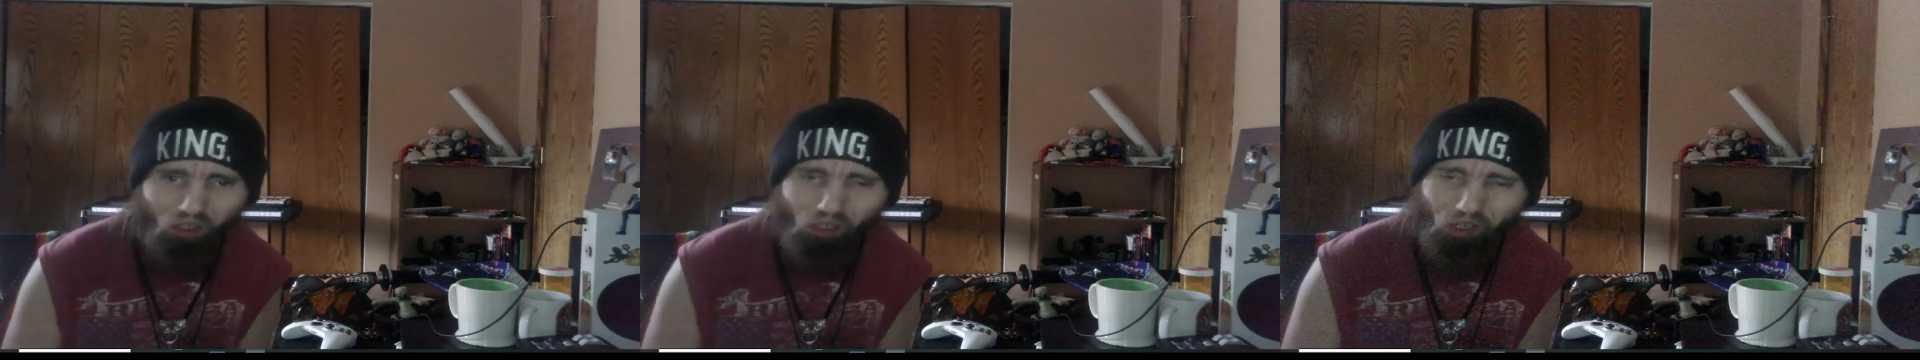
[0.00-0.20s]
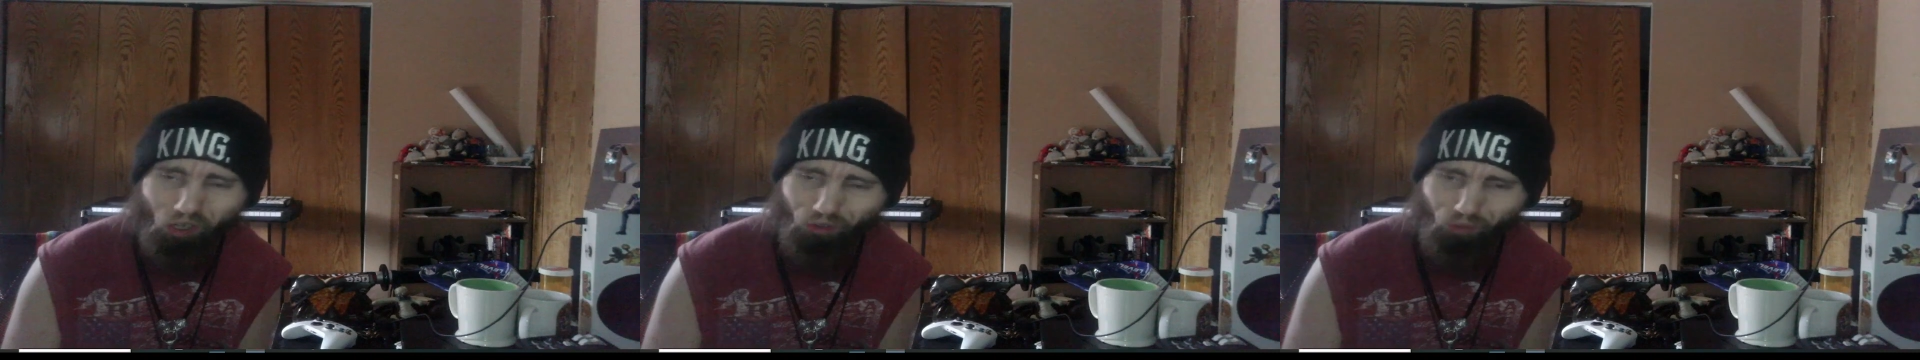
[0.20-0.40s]

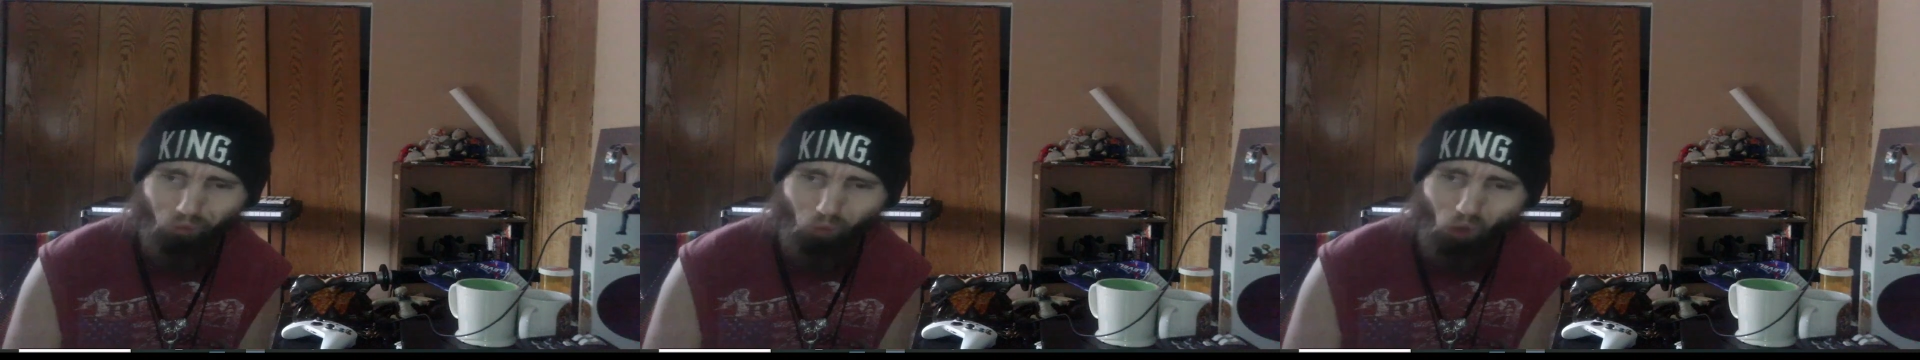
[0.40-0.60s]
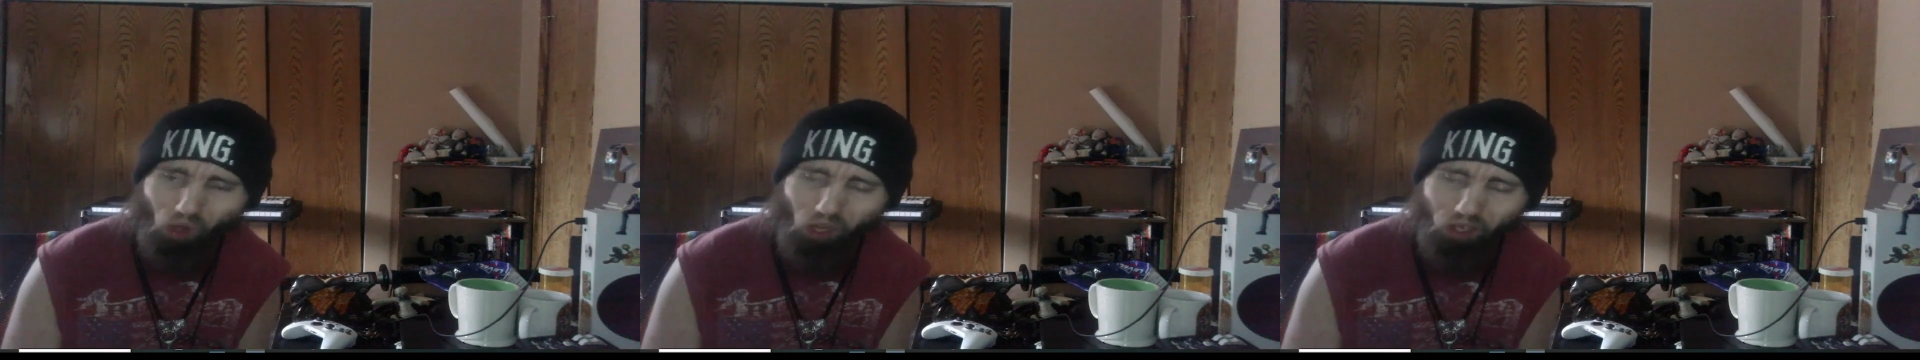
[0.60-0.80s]
Because,
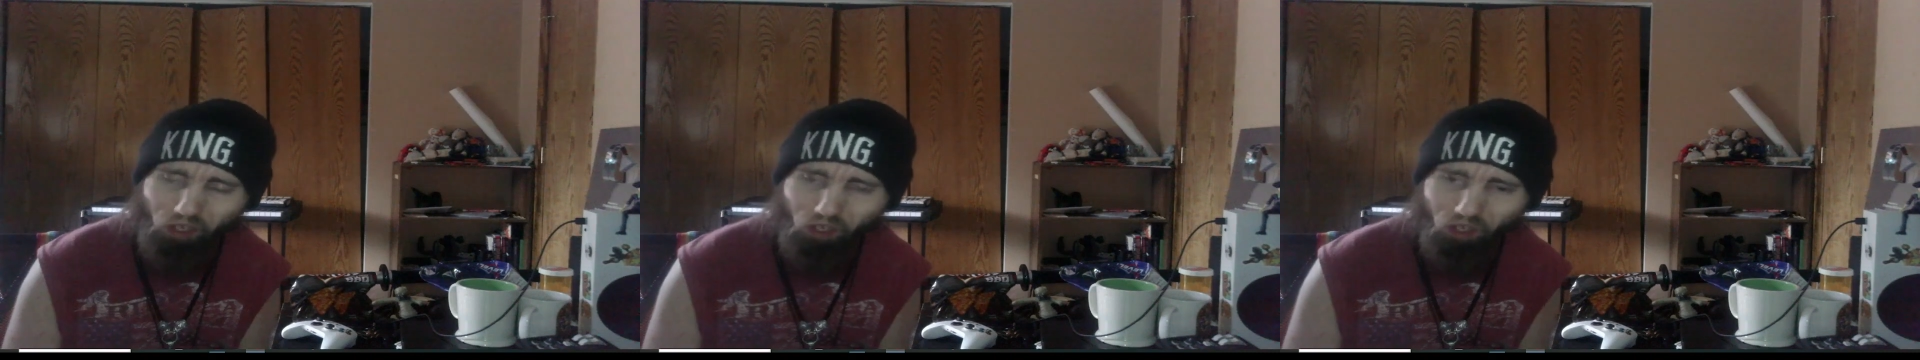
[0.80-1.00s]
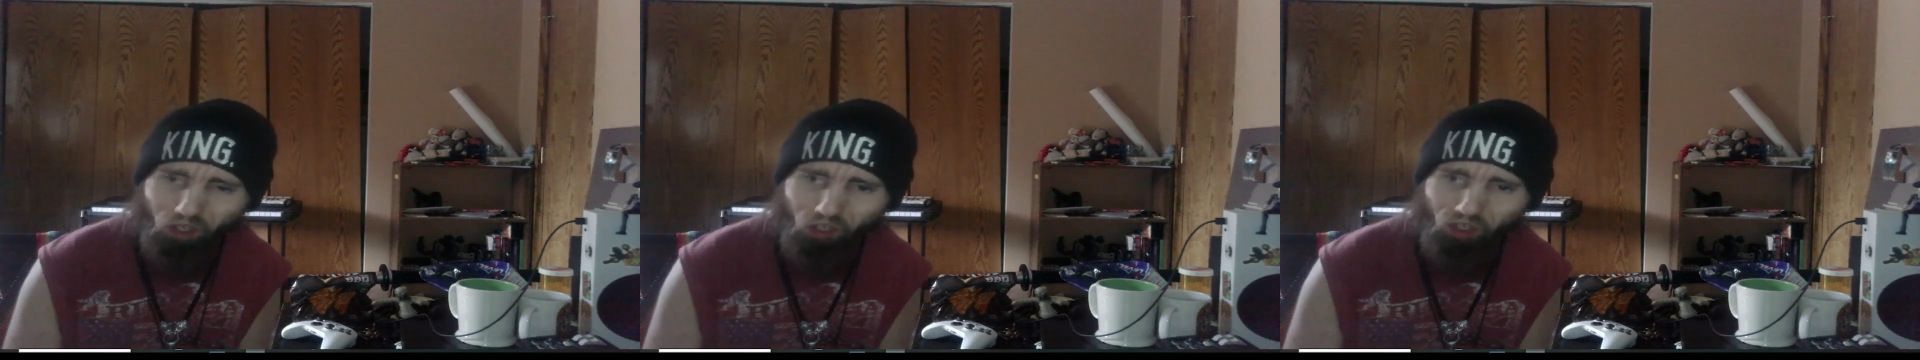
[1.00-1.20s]

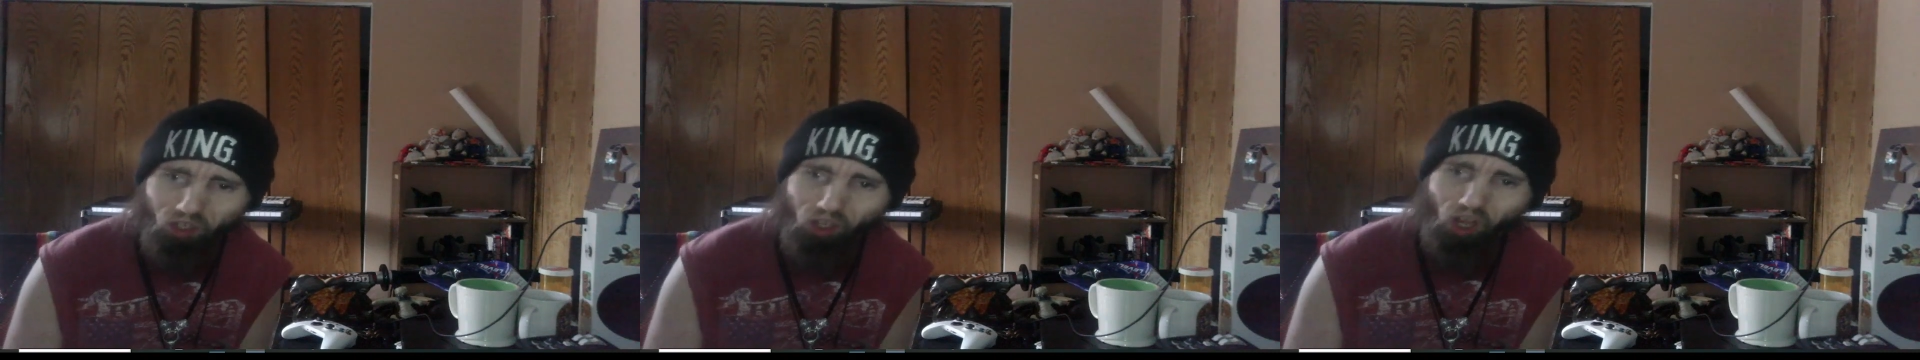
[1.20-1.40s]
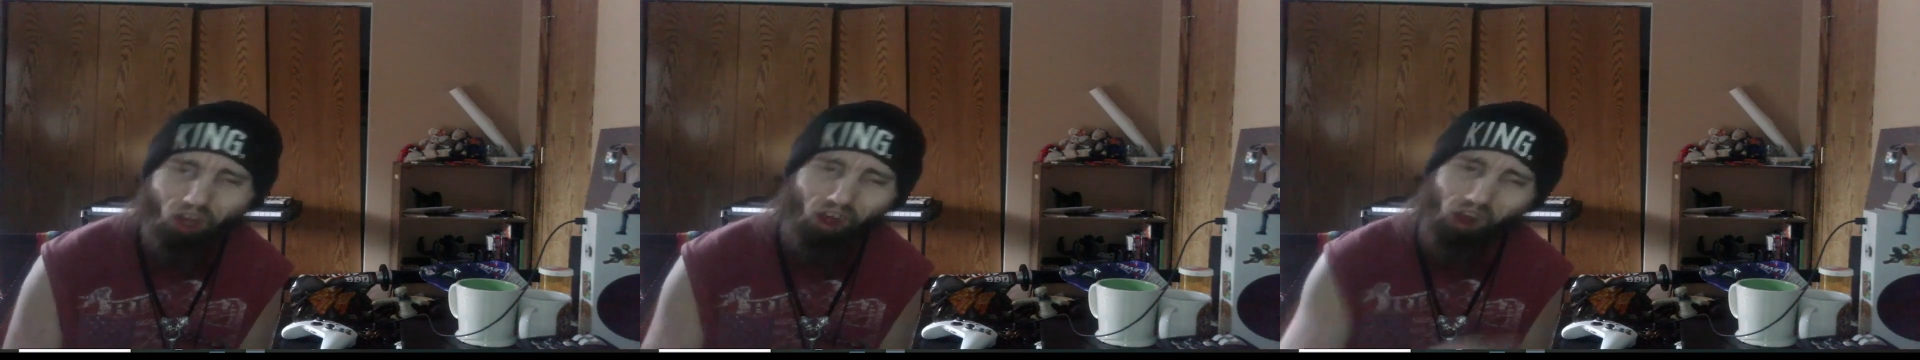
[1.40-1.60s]
one,
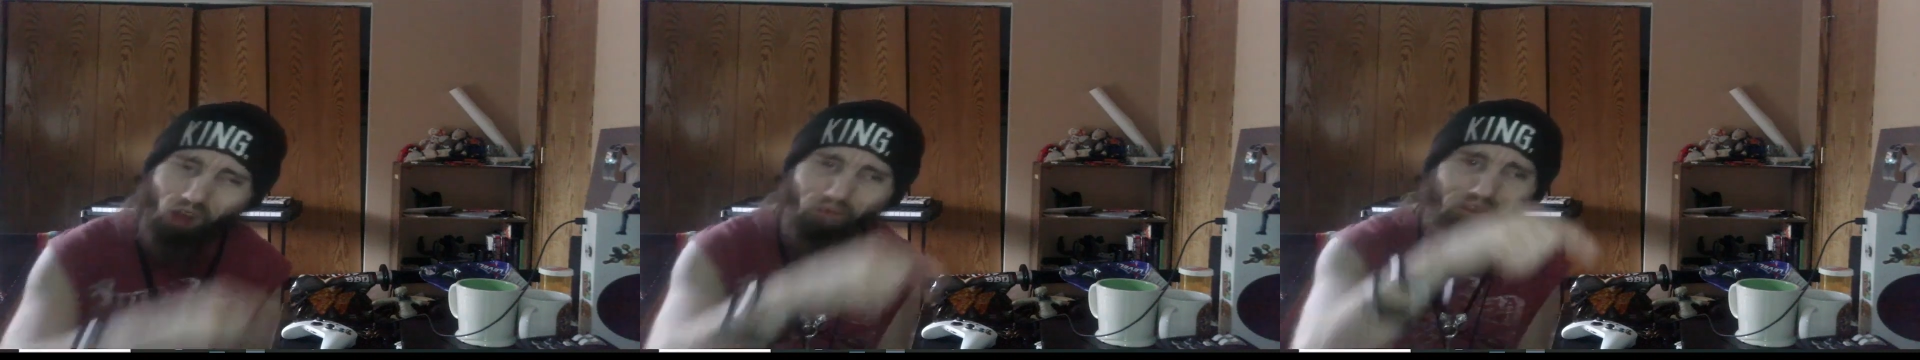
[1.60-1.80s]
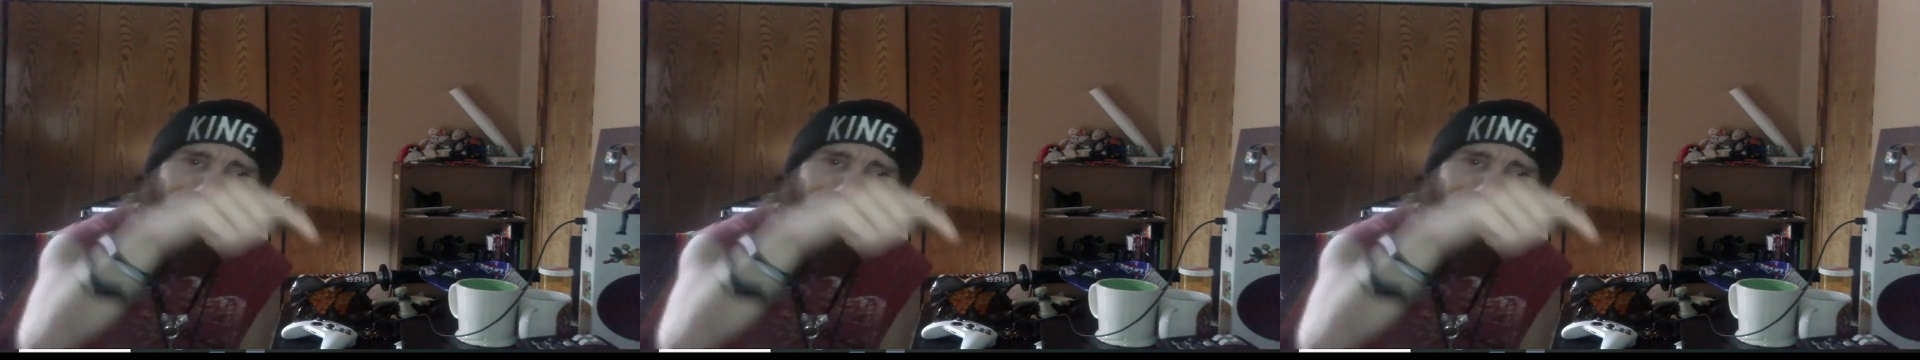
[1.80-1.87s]
all